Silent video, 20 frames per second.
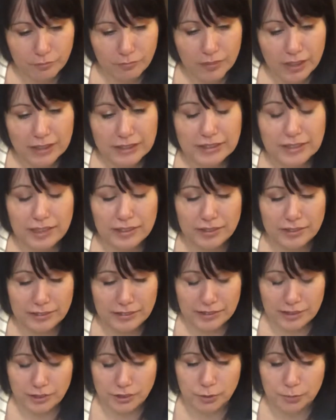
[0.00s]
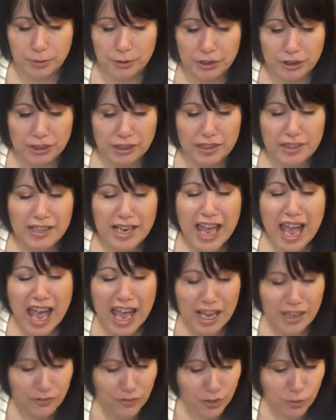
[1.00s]
said the salesperson,
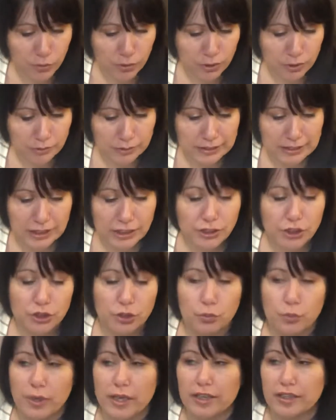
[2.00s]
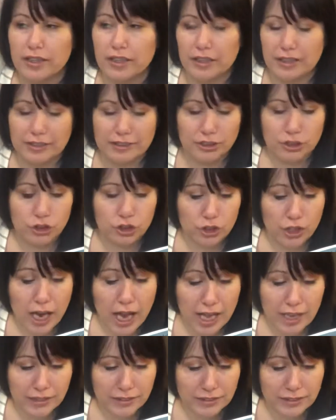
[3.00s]
everyone who sees you wearing this
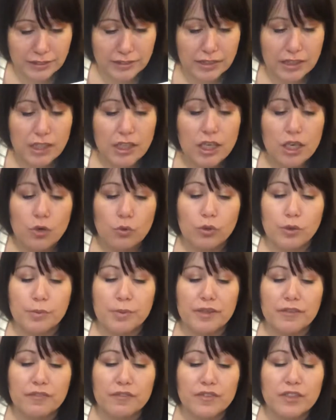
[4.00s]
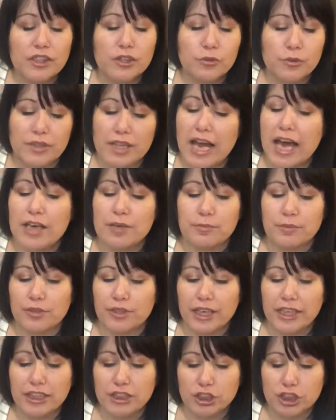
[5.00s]
dress will be filled with
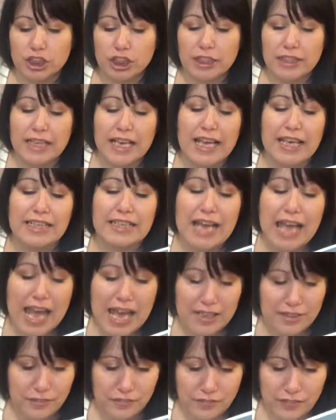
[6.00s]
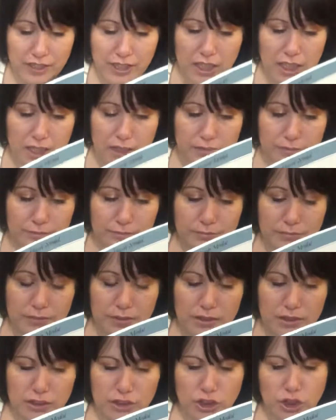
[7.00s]
admiration and envy.
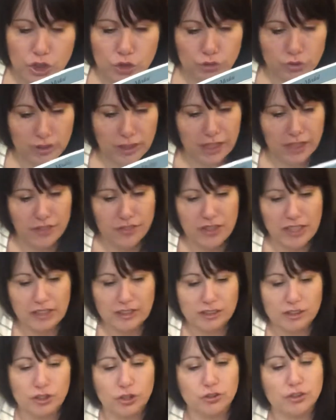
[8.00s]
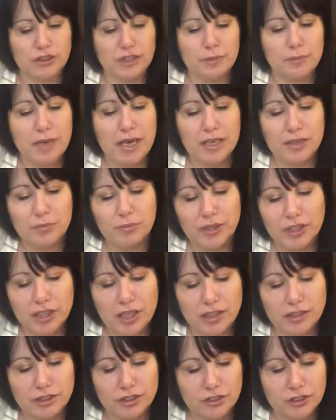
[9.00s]
Do you really think so, said Madame
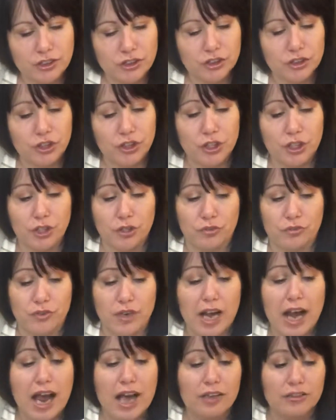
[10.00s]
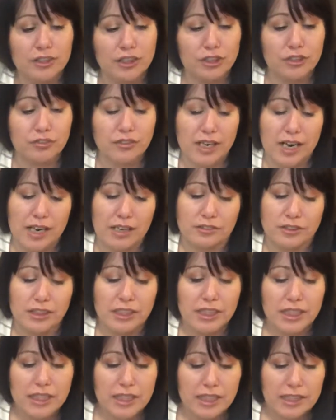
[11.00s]
Rhinoceros, turning around and around
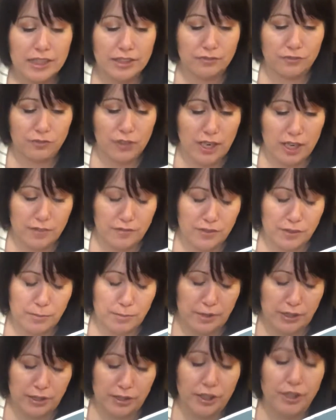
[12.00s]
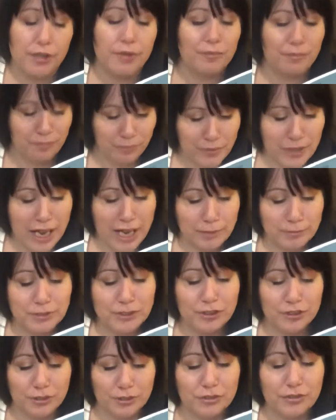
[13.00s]
in front of the mirror.
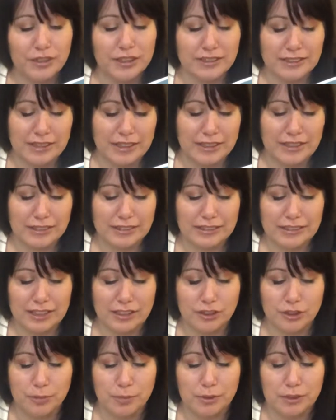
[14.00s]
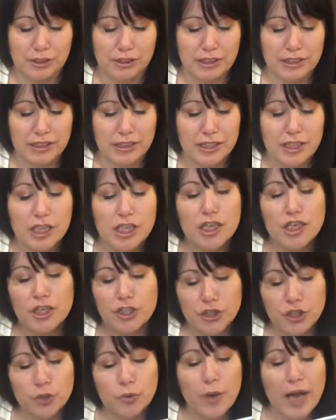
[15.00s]
Absolutely, said the salesperson.
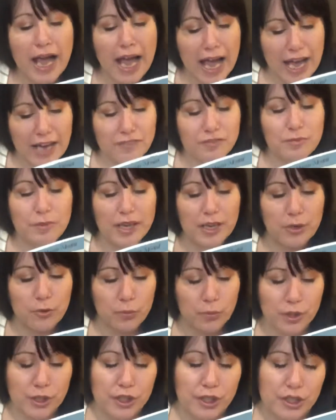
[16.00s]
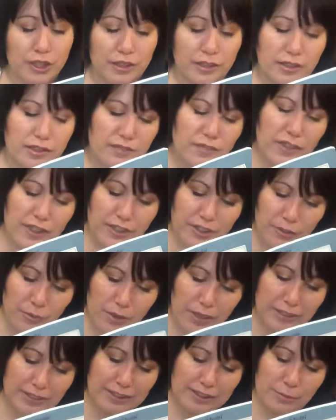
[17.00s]
You have my word. Very
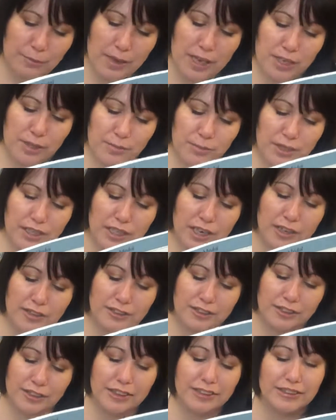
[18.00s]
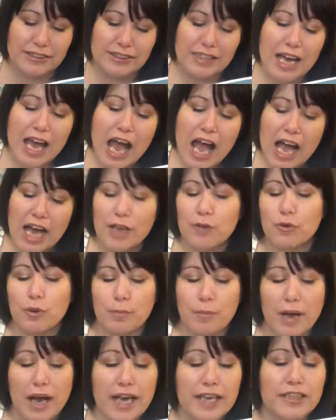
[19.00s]
well, said Madame Rhinoceros. I will
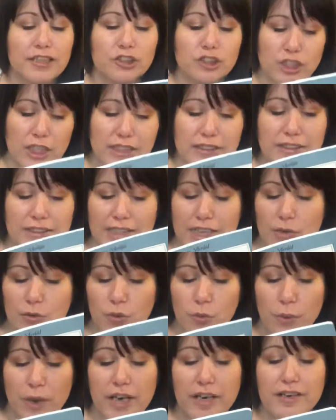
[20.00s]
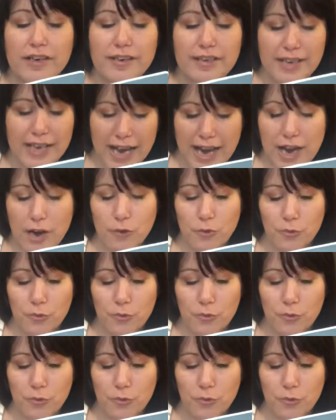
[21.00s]
buy the dress and I will wear it now.